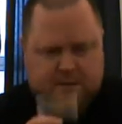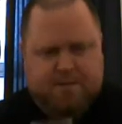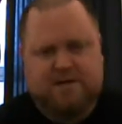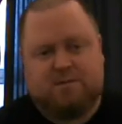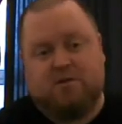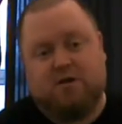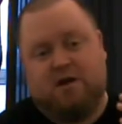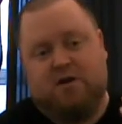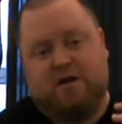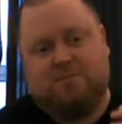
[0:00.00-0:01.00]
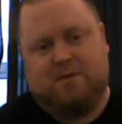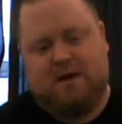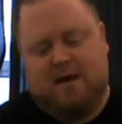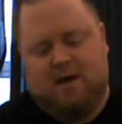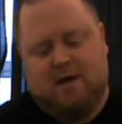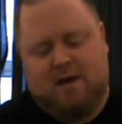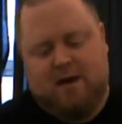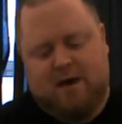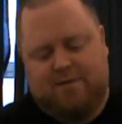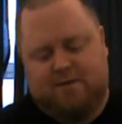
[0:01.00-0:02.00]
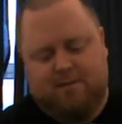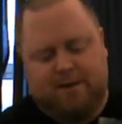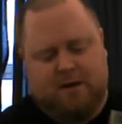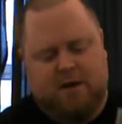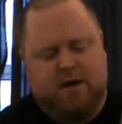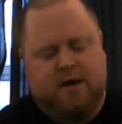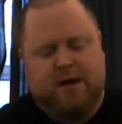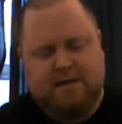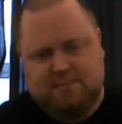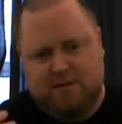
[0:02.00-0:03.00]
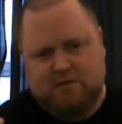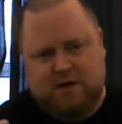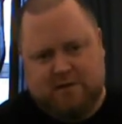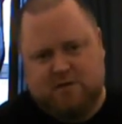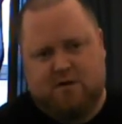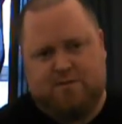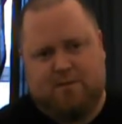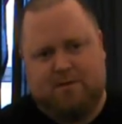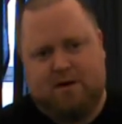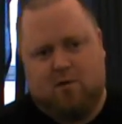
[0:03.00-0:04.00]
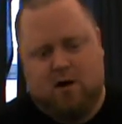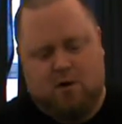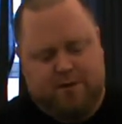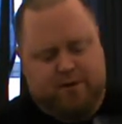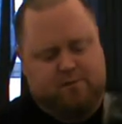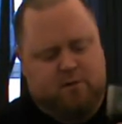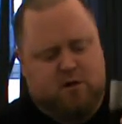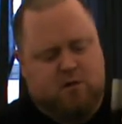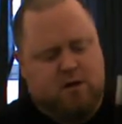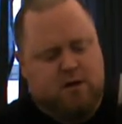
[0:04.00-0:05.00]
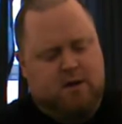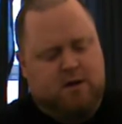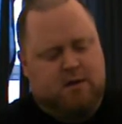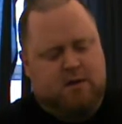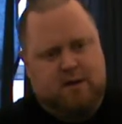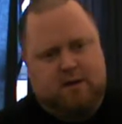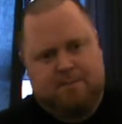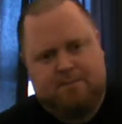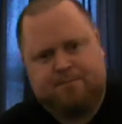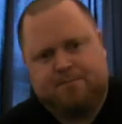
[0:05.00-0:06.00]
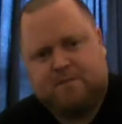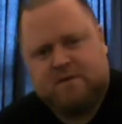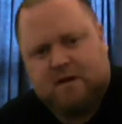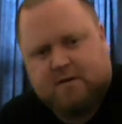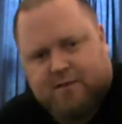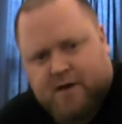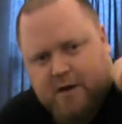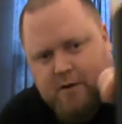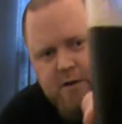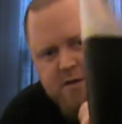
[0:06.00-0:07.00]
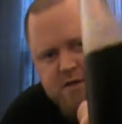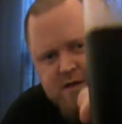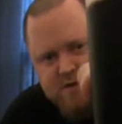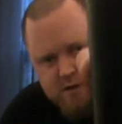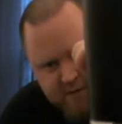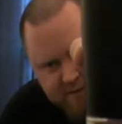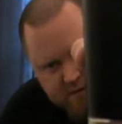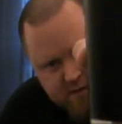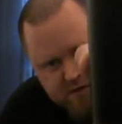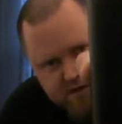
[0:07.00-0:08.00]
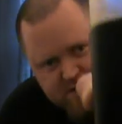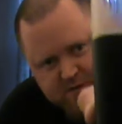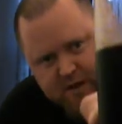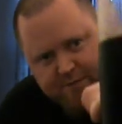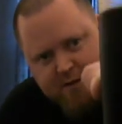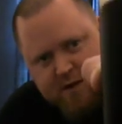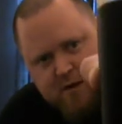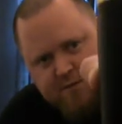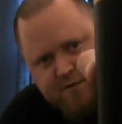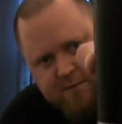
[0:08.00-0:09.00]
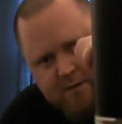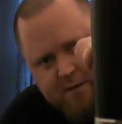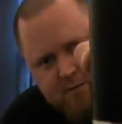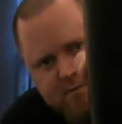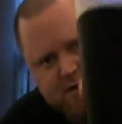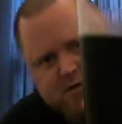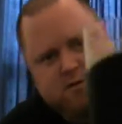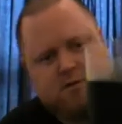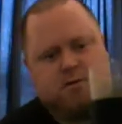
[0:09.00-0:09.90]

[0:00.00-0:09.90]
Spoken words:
But it smells like a nice, big, hefty beer. It smells like it's going to have a bit of alcohol in it as well. So let's give it a go. Cheers, guys. Cheers, everyone at Harviestoun. Thank you very much.